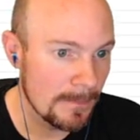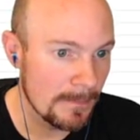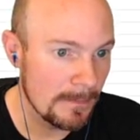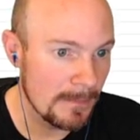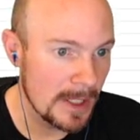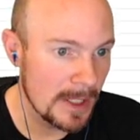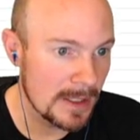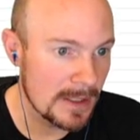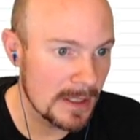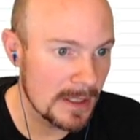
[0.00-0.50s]

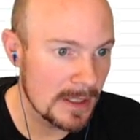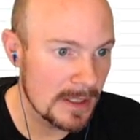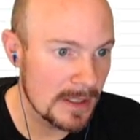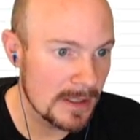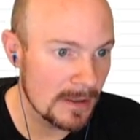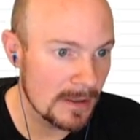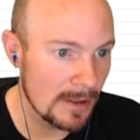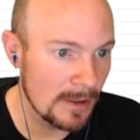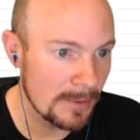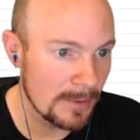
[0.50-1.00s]

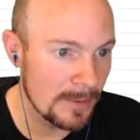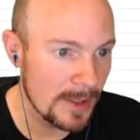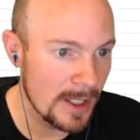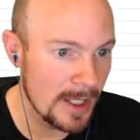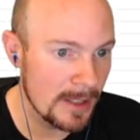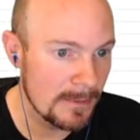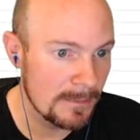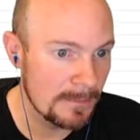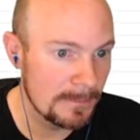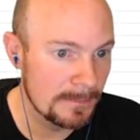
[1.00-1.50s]
Mantis are
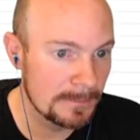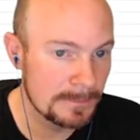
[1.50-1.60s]
red.